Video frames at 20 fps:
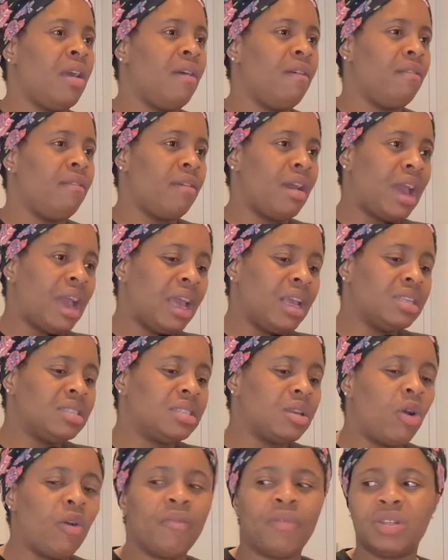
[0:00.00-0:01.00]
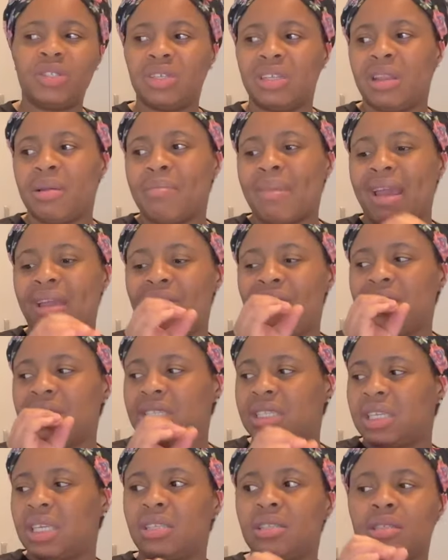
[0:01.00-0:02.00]
rice. Unfortunately, my
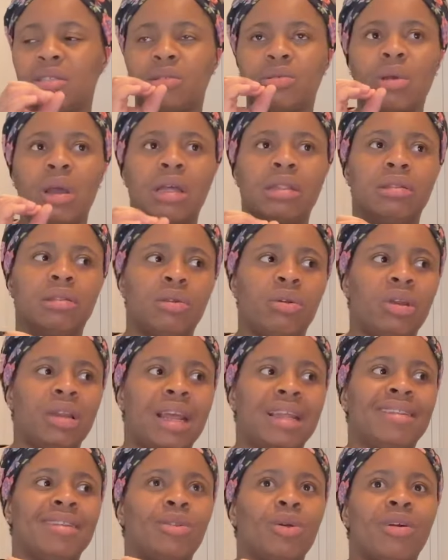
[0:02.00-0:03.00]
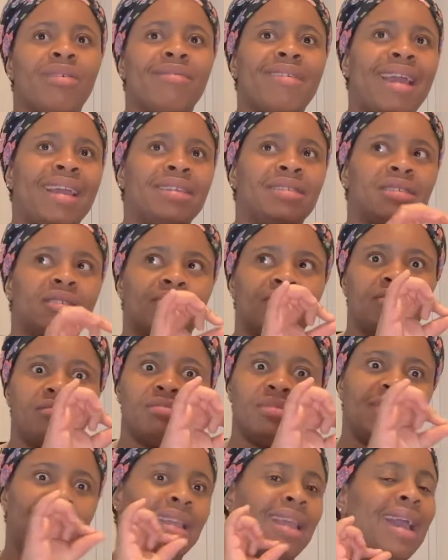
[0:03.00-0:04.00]
receipt is so annoying. Like, they don't write
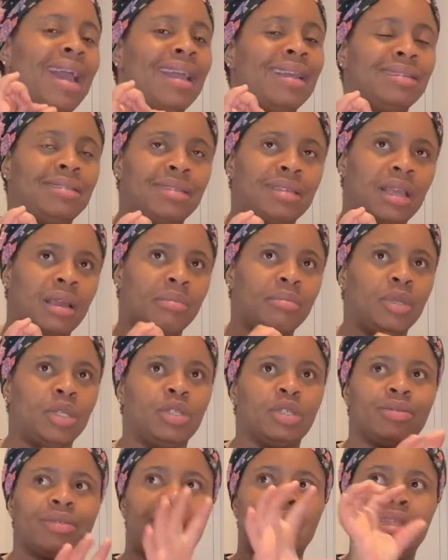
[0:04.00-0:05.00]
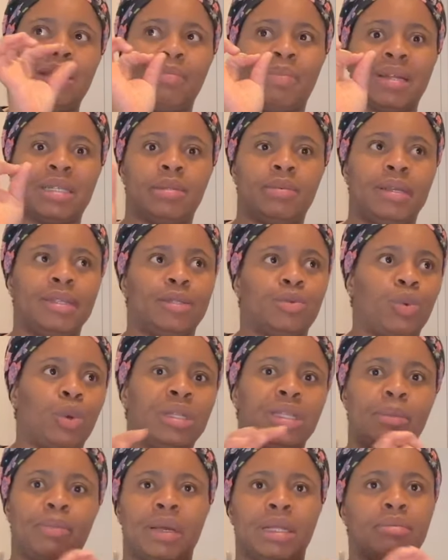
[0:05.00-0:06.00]
the item, they just write department
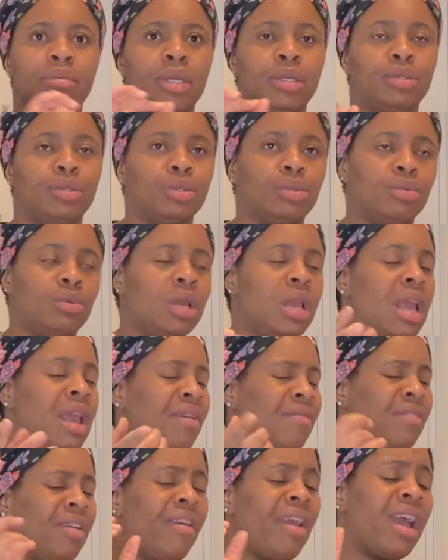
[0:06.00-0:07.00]
one, department two. Very